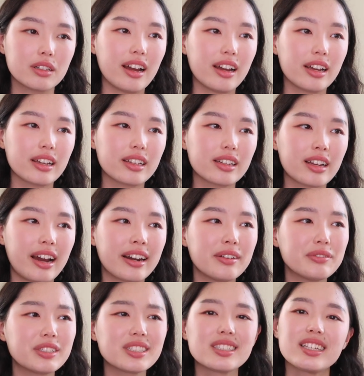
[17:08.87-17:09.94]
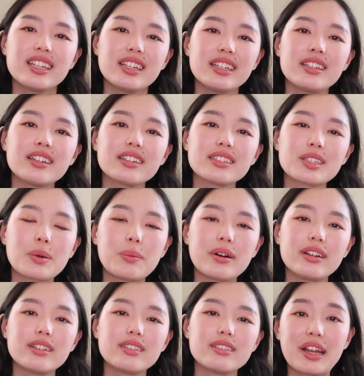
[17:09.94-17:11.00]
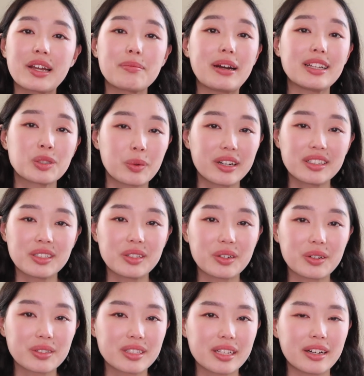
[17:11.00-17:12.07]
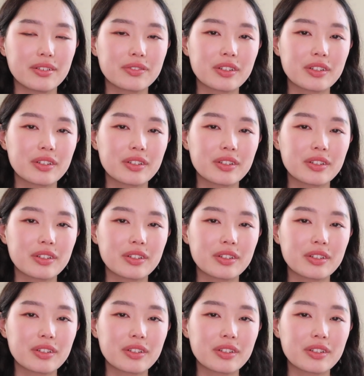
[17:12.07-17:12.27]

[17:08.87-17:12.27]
I kind of just needed someone like my twenty-two year old self